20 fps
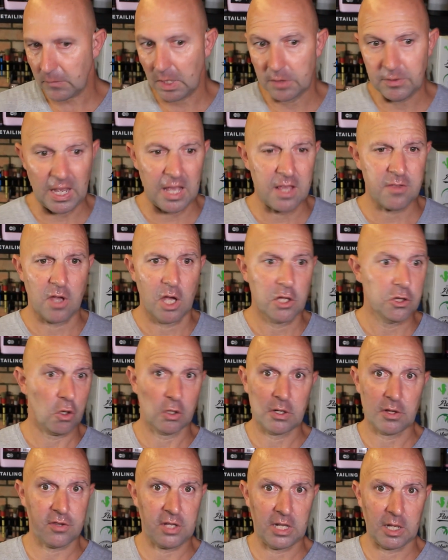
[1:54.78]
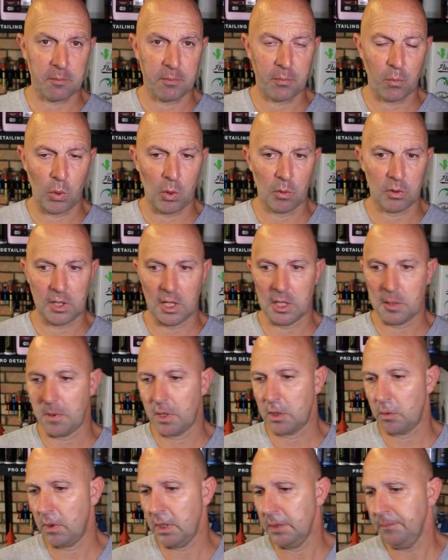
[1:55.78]
That is a non-acidic wheel cleaner, by
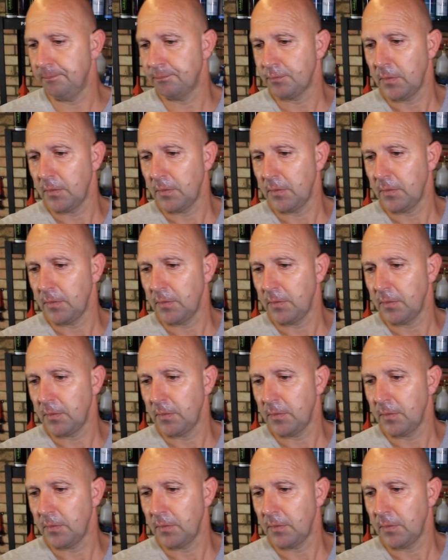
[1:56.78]
the way.